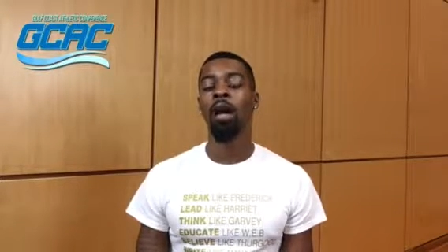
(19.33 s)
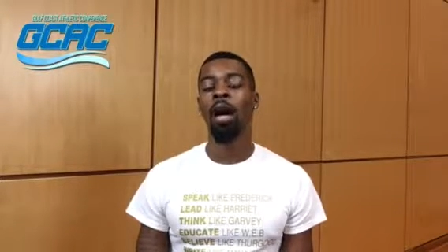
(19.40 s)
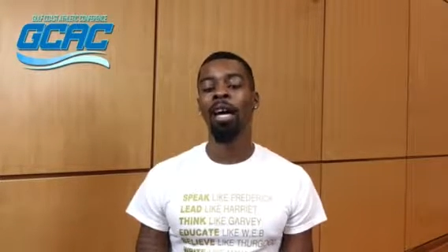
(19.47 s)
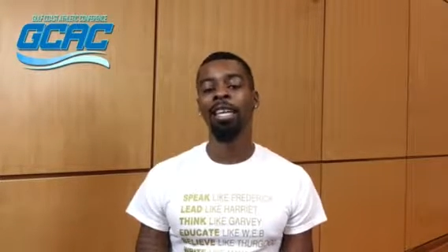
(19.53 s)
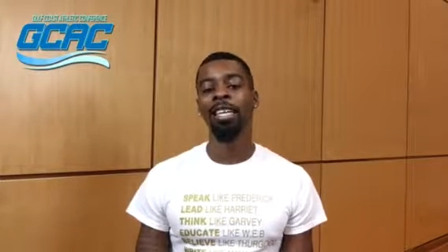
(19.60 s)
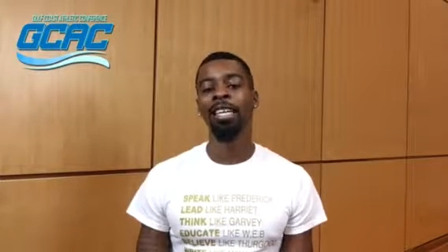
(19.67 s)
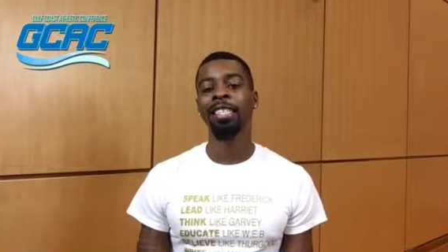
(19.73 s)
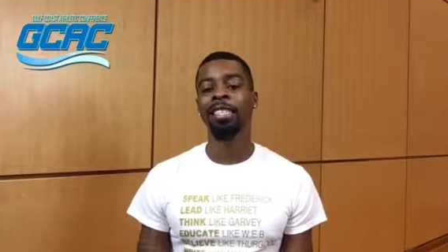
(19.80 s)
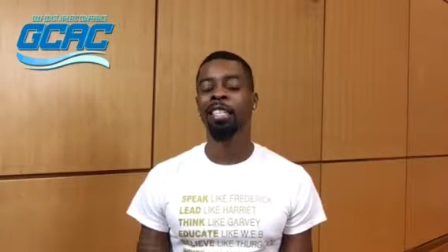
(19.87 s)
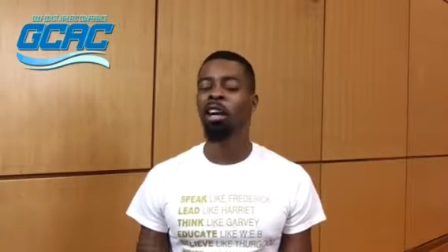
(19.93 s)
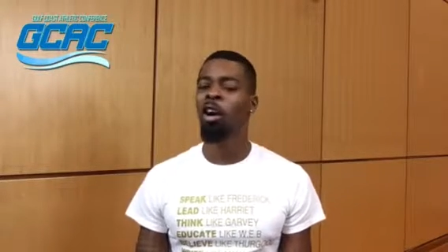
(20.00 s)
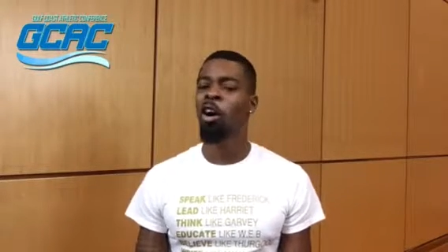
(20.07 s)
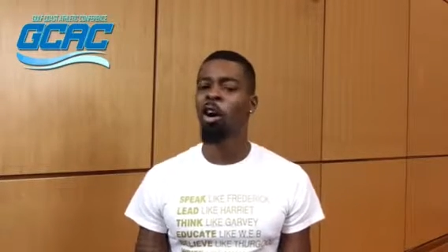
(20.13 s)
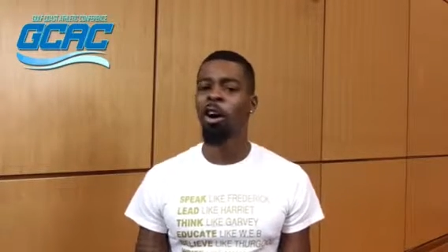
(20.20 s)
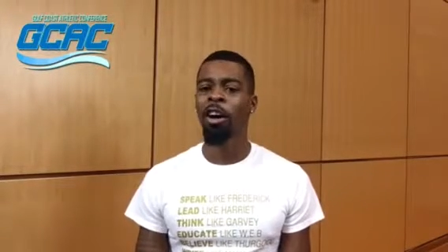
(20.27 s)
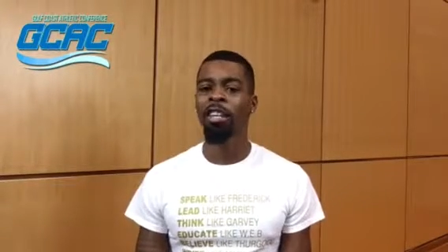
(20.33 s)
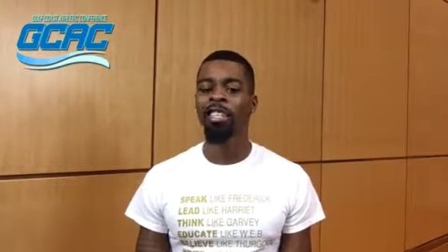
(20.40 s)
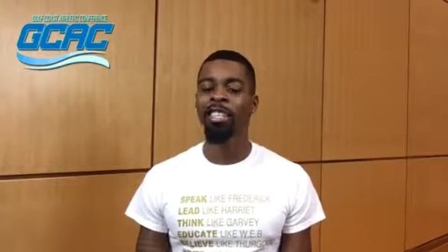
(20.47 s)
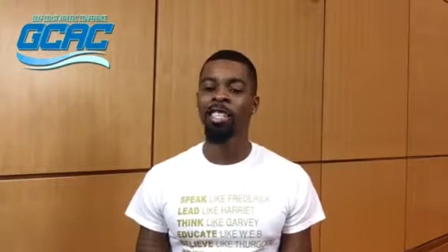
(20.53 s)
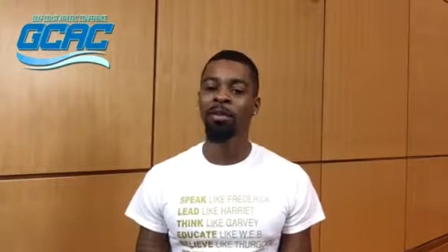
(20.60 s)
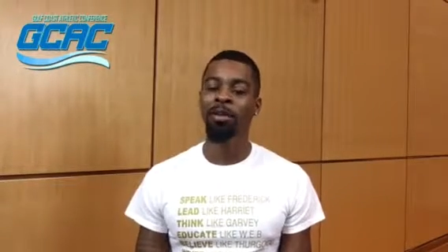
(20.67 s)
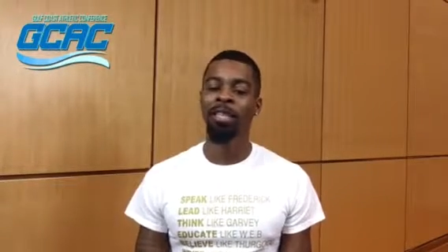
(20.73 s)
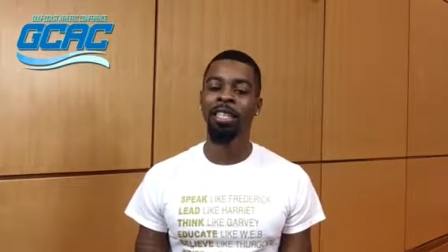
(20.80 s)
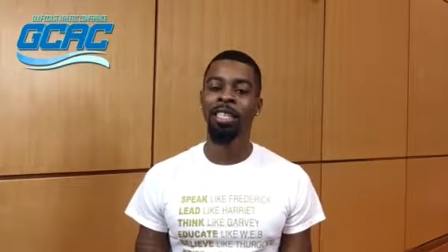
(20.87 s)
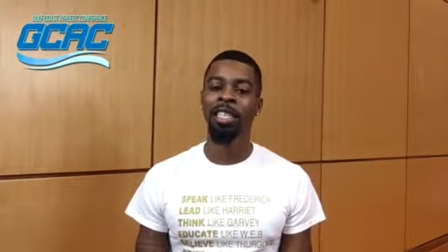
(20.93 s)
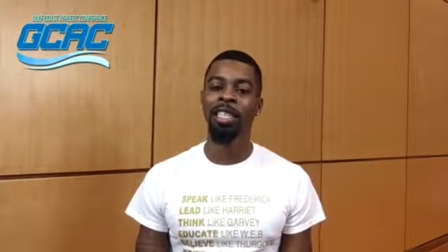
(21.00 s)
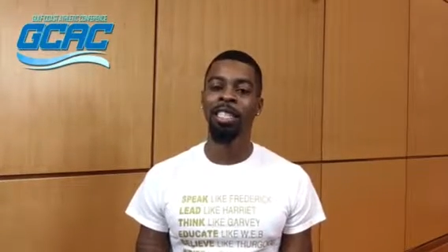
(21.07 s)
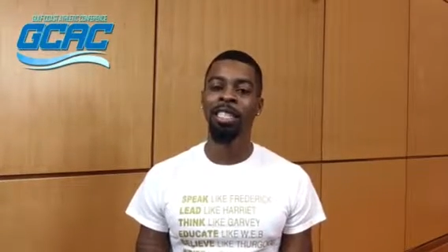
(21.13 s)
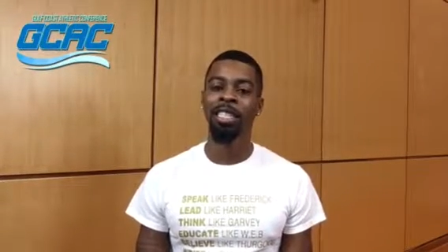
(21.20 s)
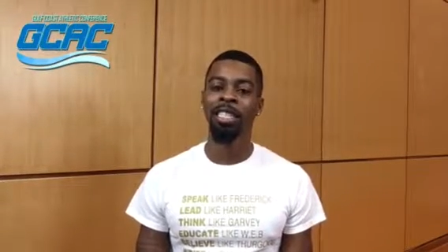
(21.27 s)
I can't say a hard experience.